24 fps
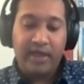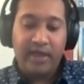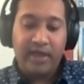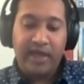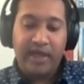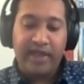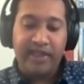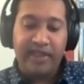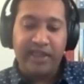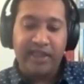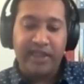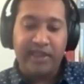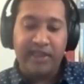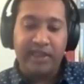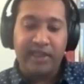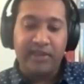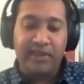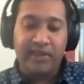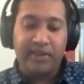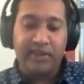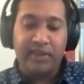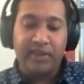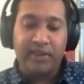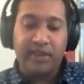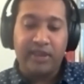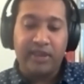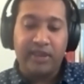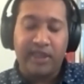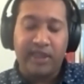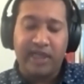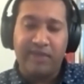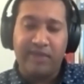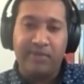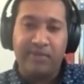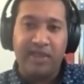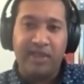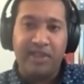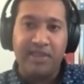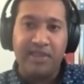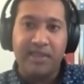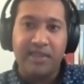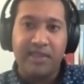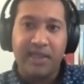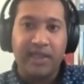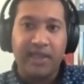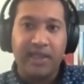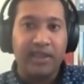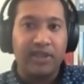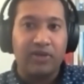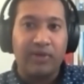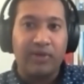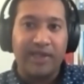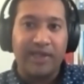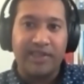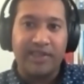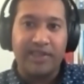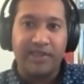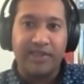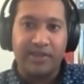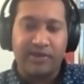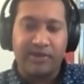I think climate and the questions